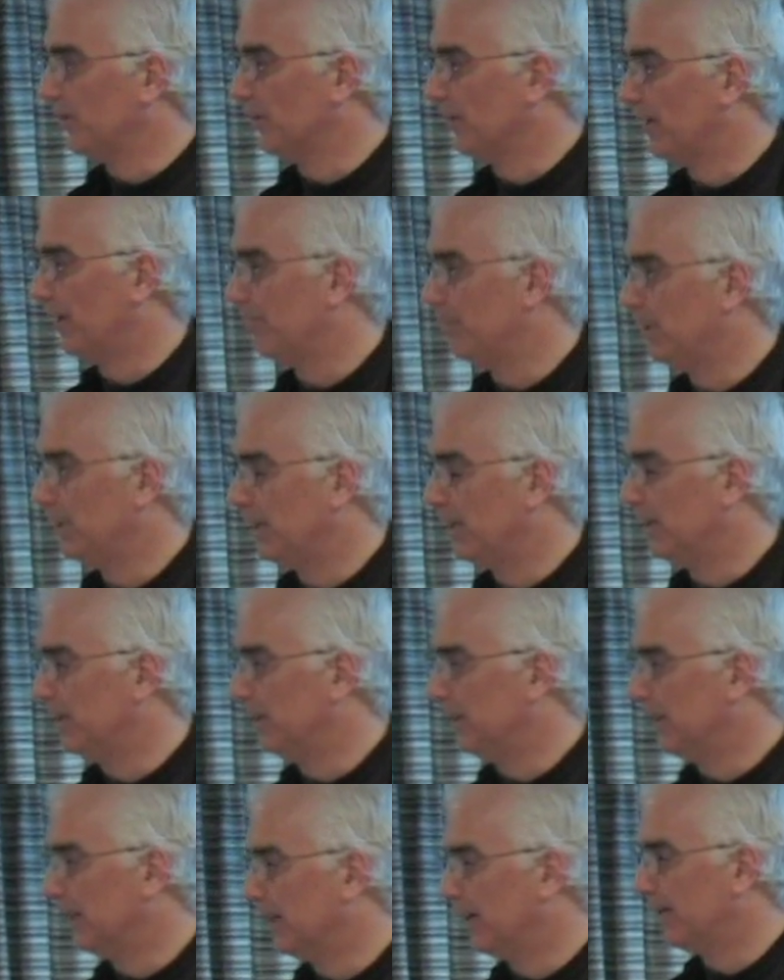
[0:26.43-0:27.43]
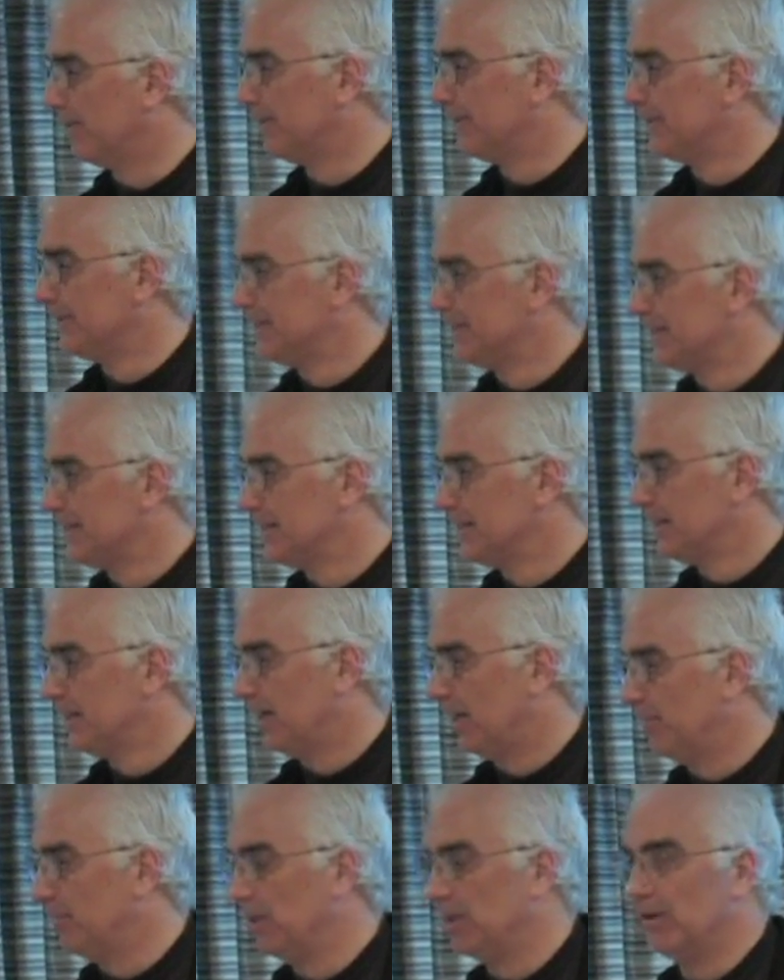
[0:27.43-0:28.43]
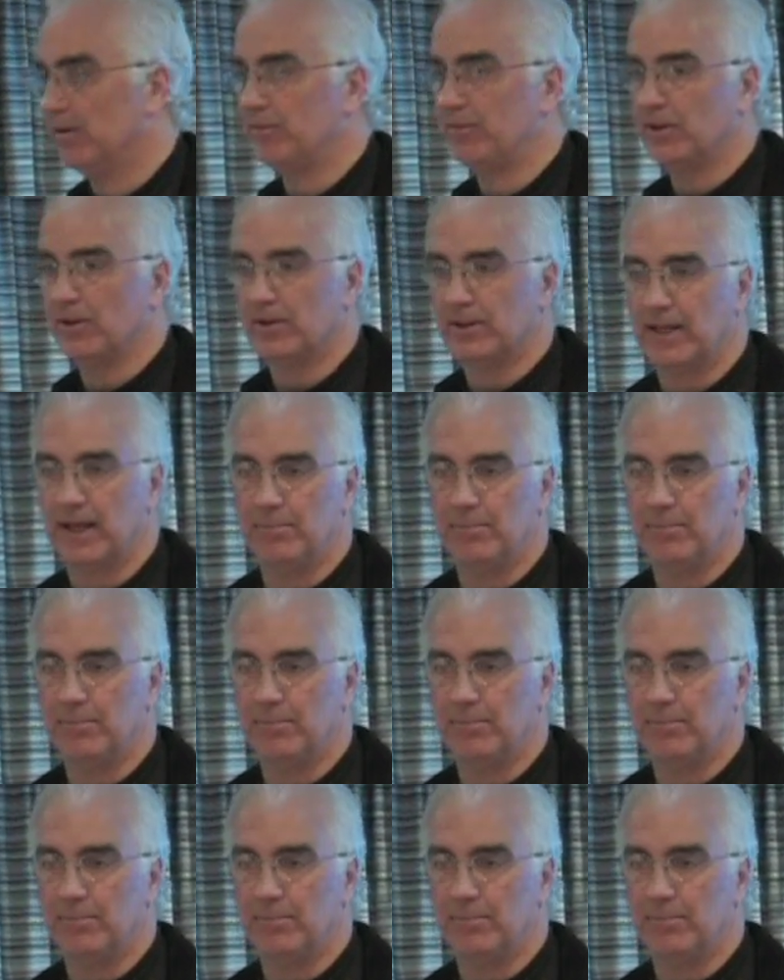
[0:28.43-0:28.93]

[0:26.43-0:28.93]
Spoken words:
field. I've been in the field.